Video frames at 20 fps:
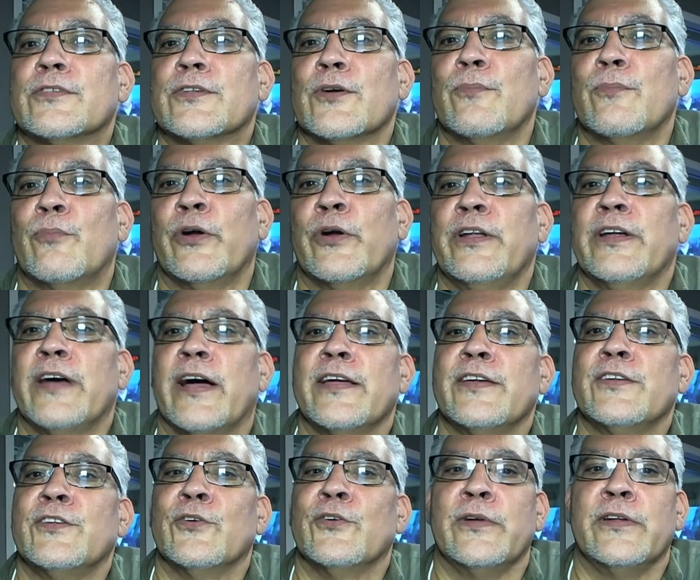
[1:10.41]
So Brenda, how
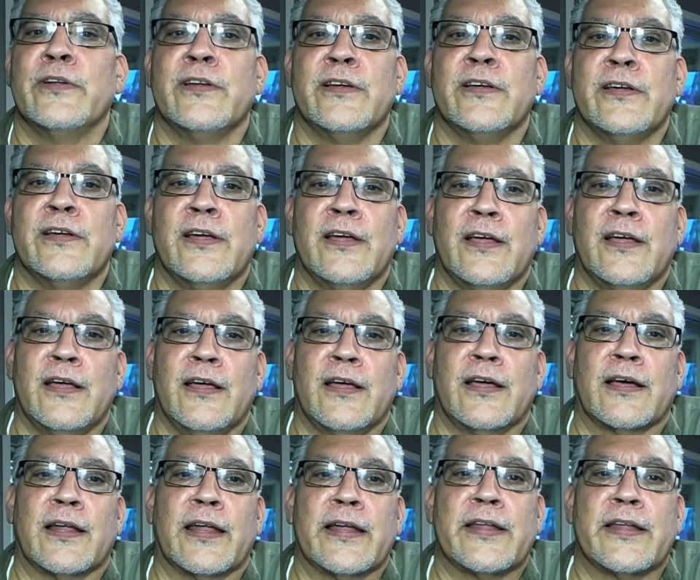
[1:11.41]
you doing?
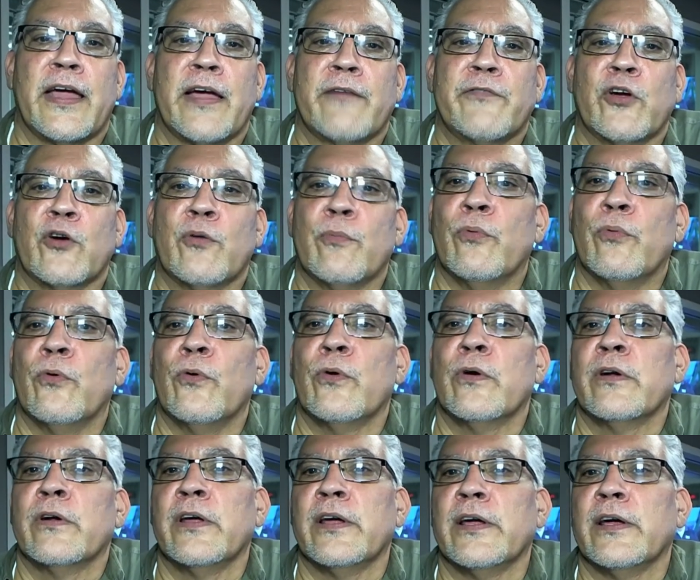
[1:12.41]
Glad to have you on
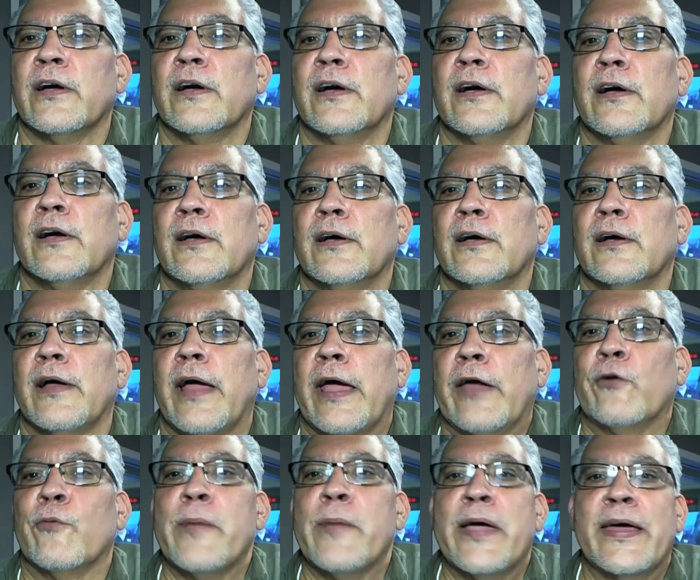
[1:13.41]
board. Uh,
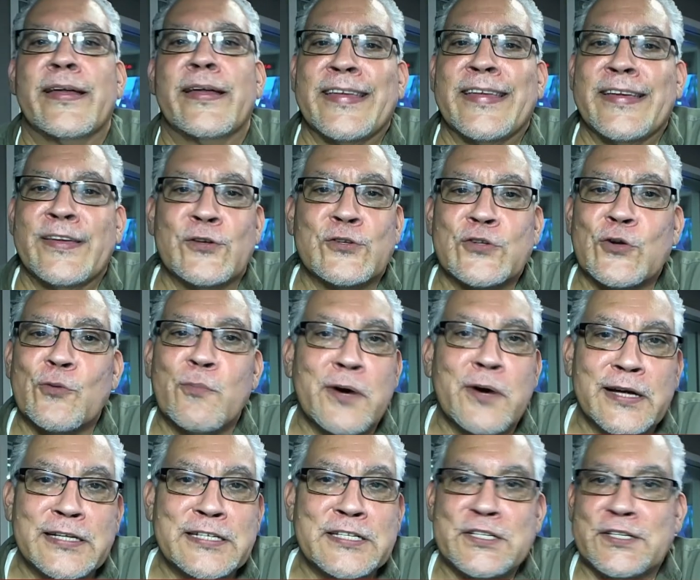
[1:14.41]
Homeda. thank you so
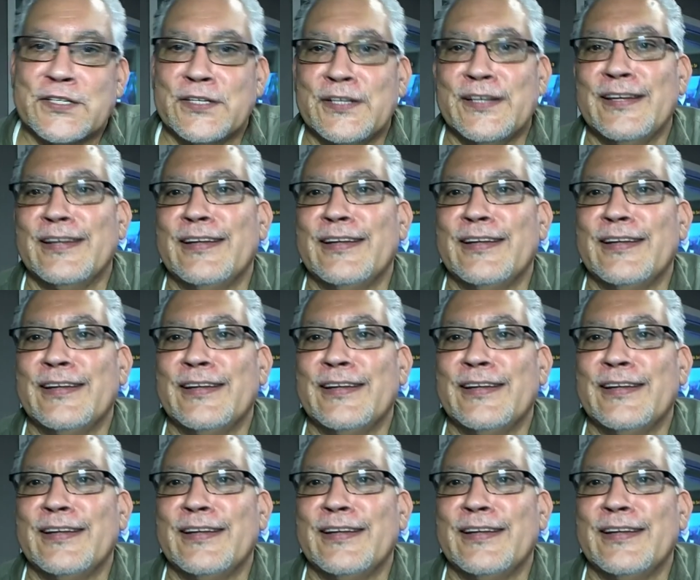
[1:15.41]
much.